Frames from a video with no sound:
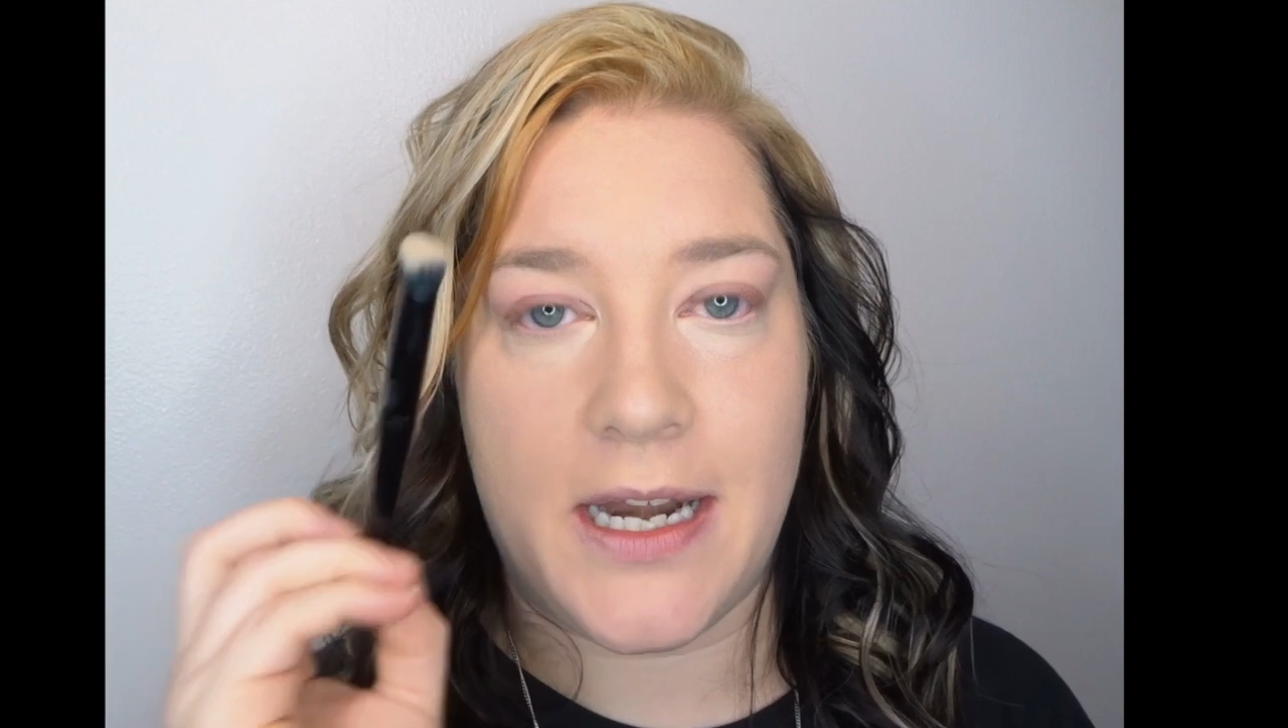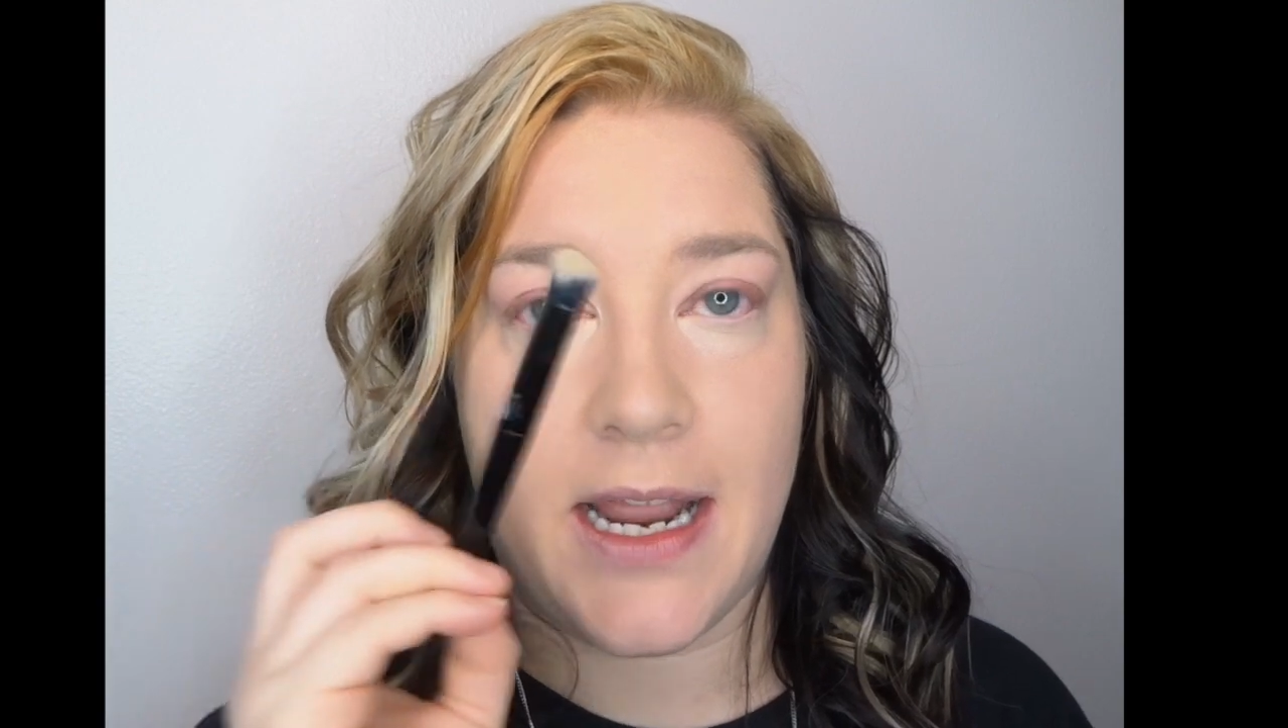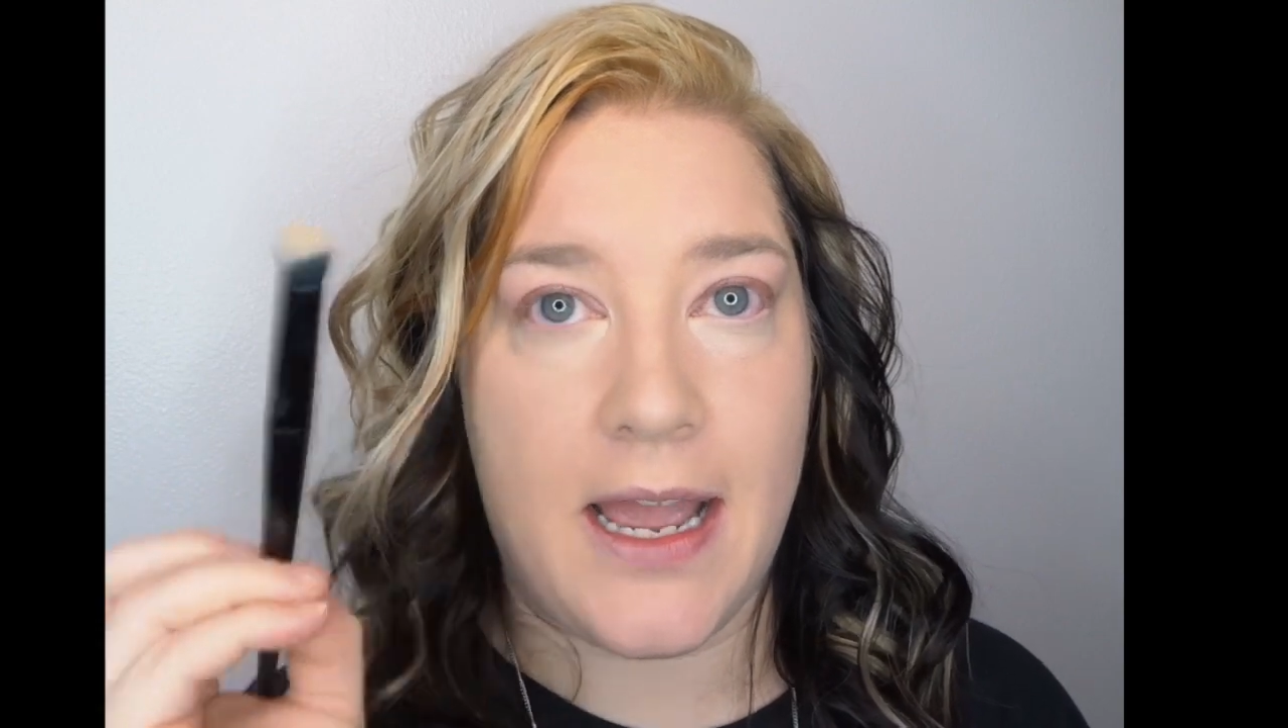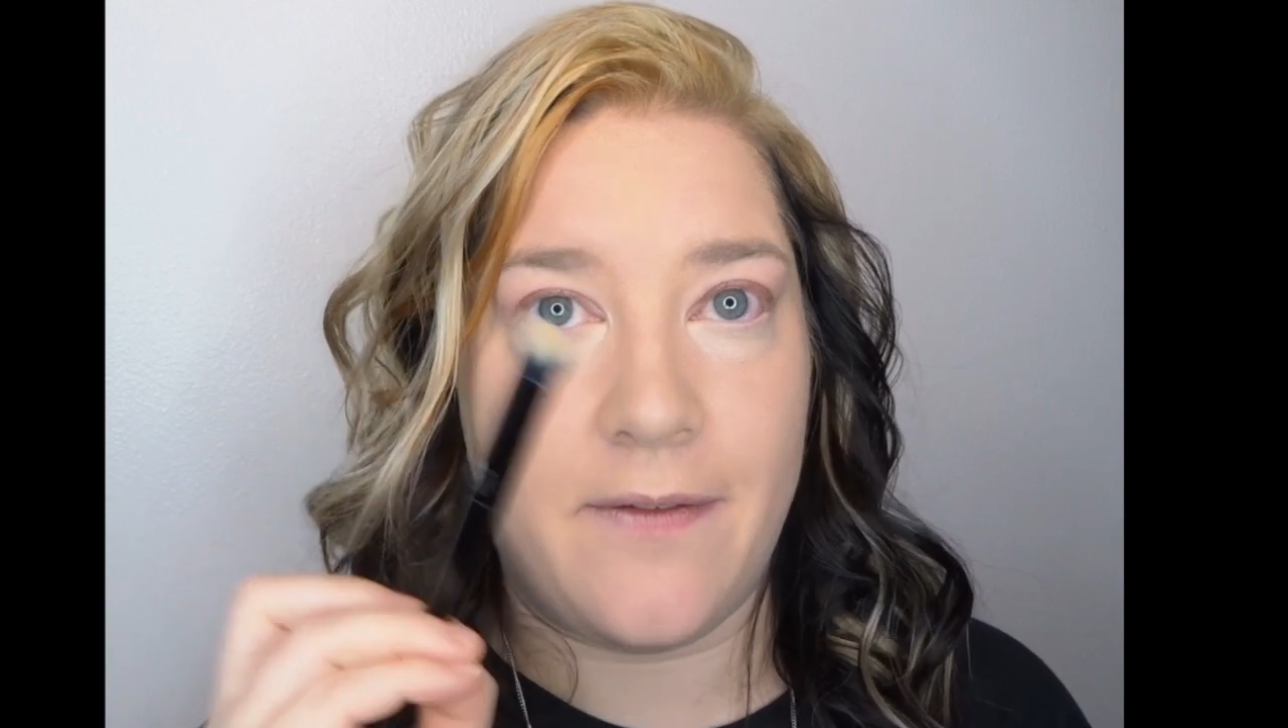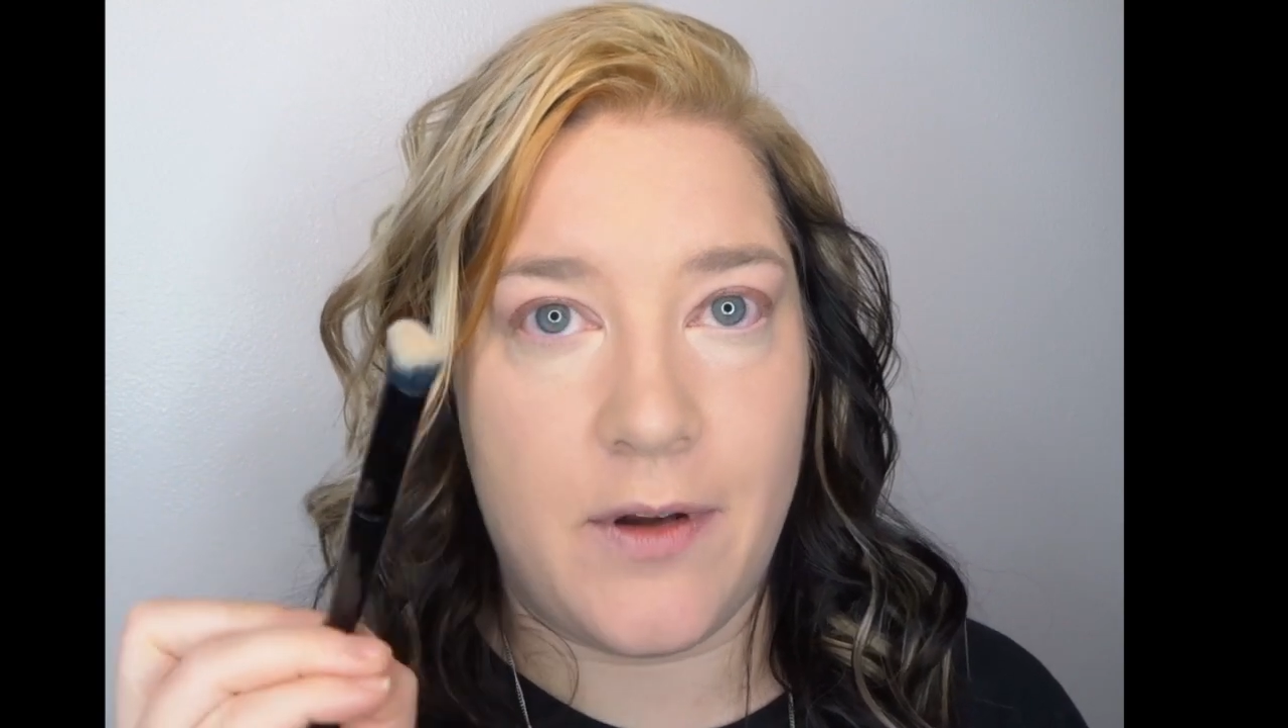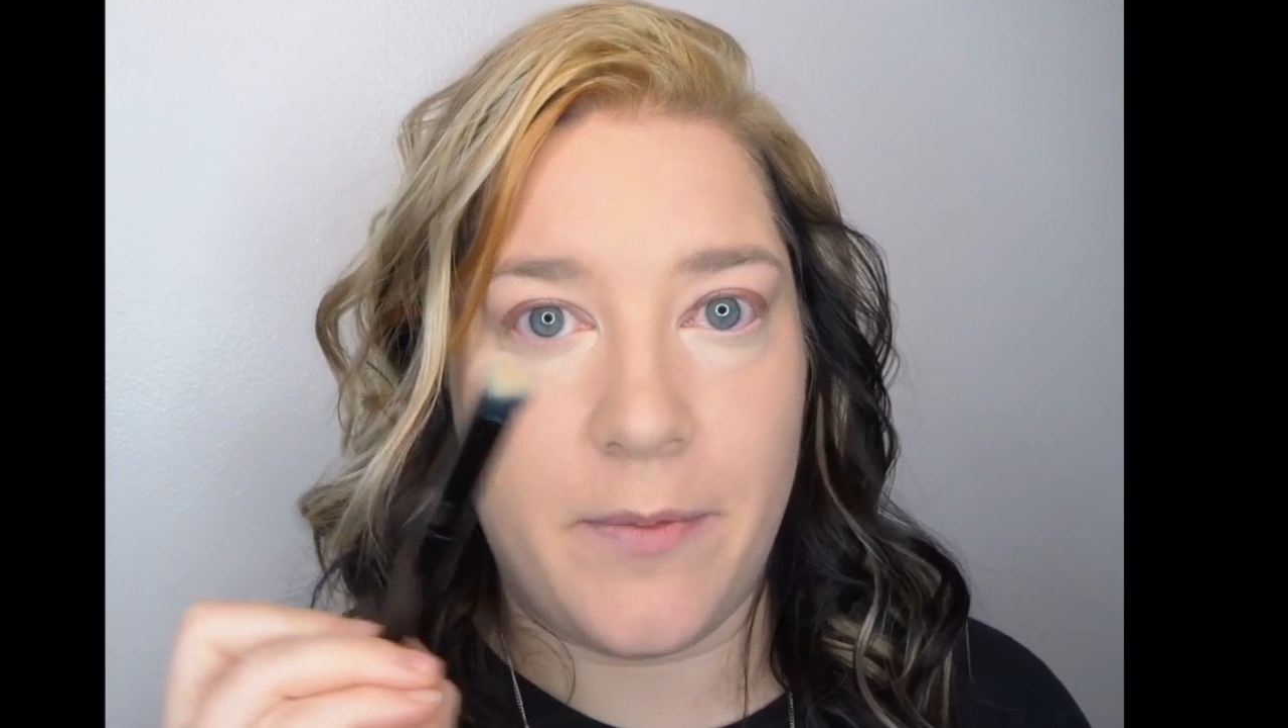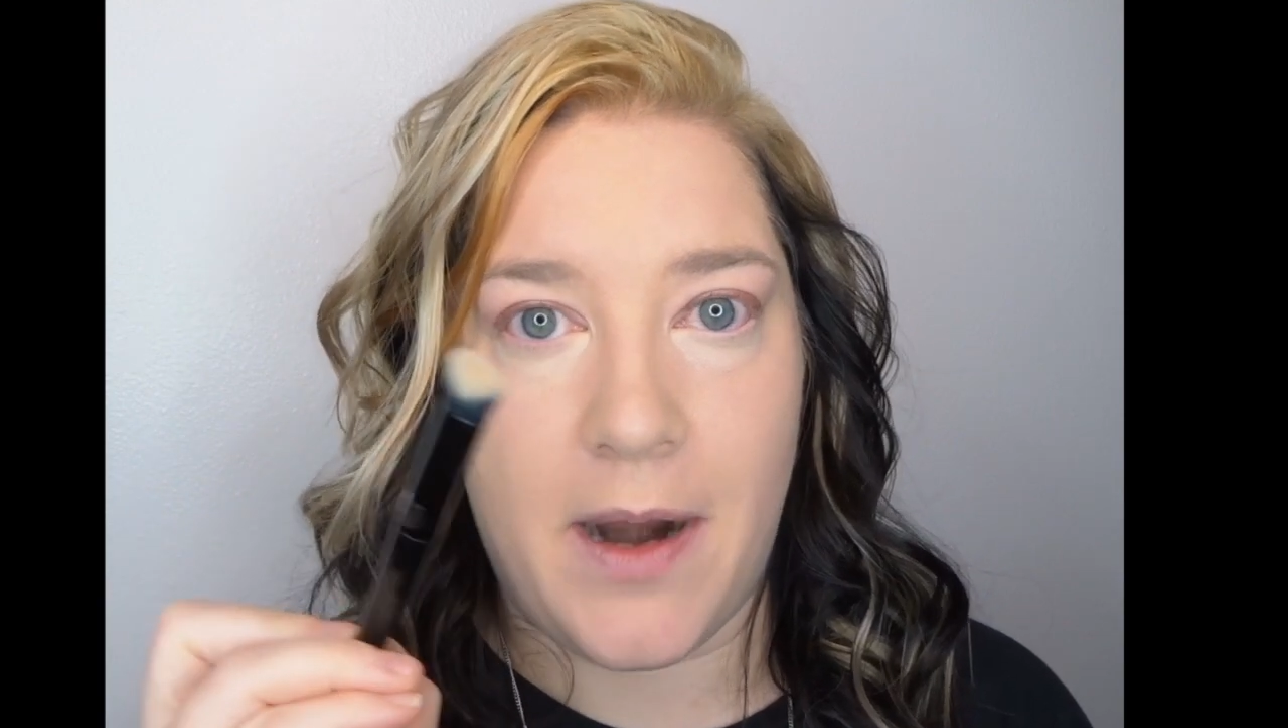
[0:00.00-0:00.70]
that I have no